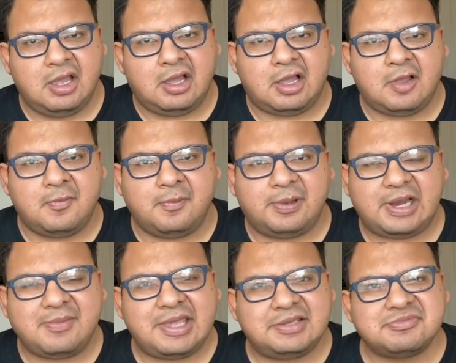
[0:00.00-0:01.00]
But
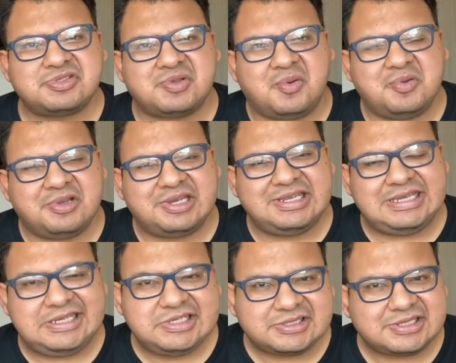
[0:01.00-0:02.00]
I make them so you can
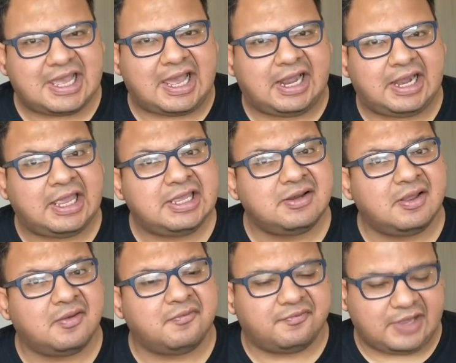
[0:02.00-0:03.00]
easily add in
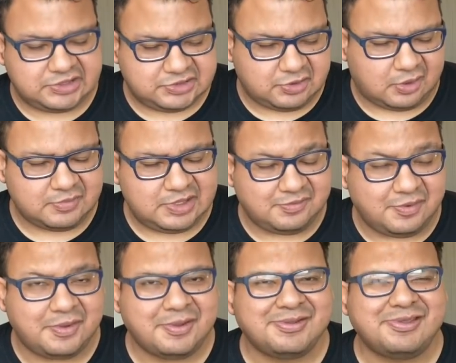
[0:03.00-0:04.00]

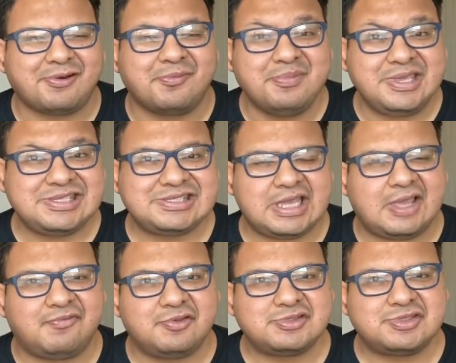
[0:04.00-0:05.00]
your meat
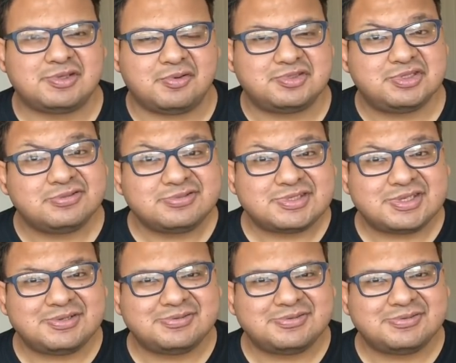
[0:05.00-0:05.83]
if you so choose to.